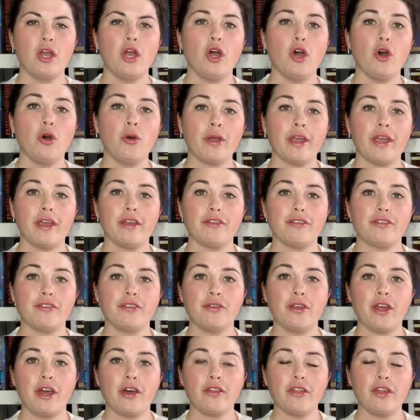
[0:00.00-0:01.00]
Okay, so
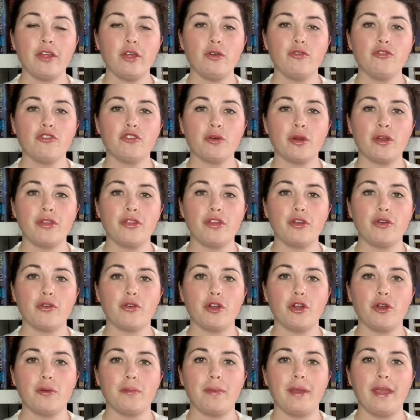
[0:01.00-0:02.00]
now that you've joined the
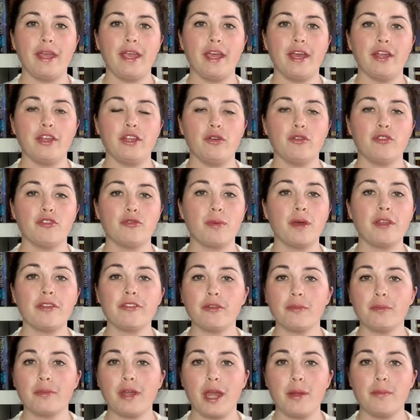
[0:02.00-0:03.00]
group and you spent
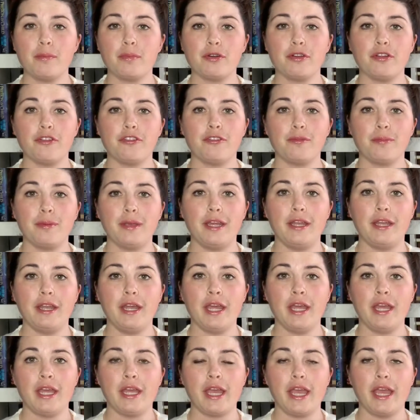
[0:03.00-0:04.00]
some time
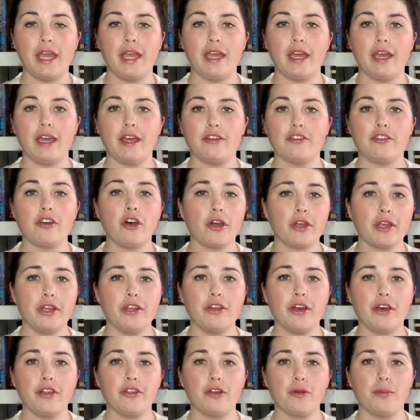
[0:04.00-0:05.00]
participating and talking
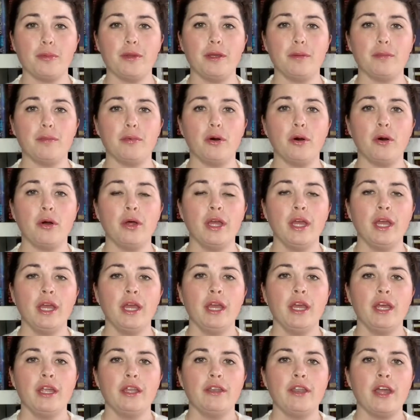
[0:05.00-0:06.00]
to other people,
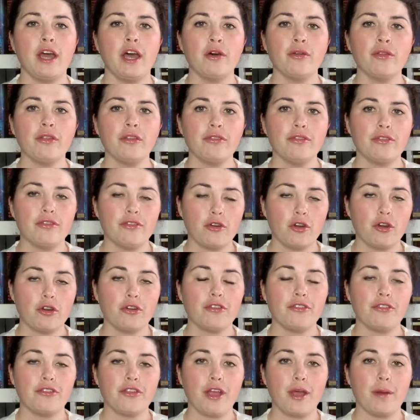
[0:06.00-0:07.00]
now the
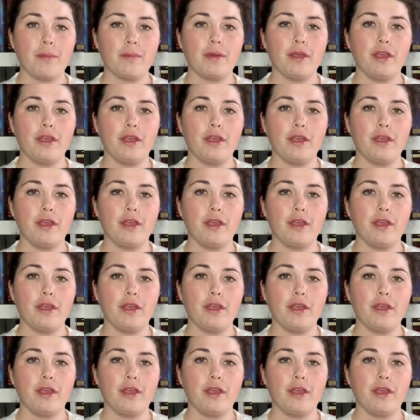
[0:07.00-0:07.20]
third step